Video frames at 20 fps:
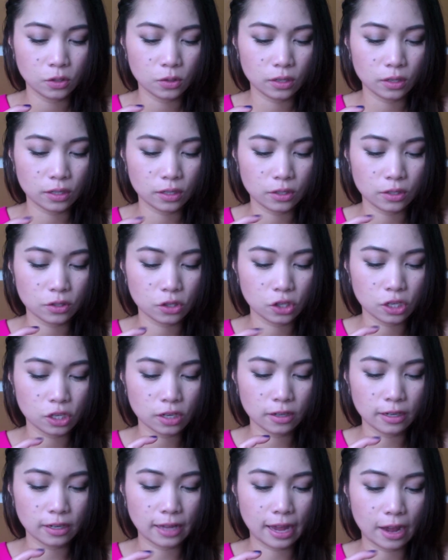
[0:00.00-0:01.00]
can
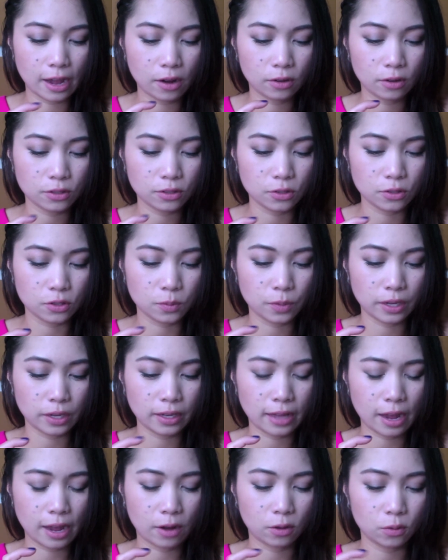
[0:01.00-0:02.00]
sheer it out, you spread it
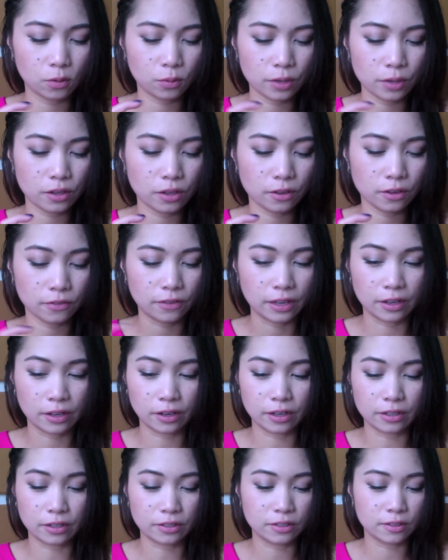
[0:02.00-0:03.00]
out with your
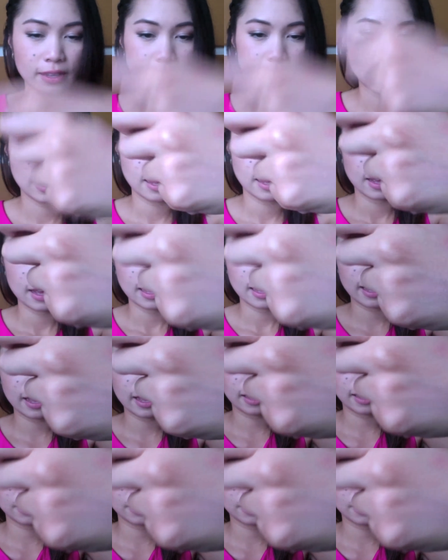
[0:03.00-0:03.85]
fingers, and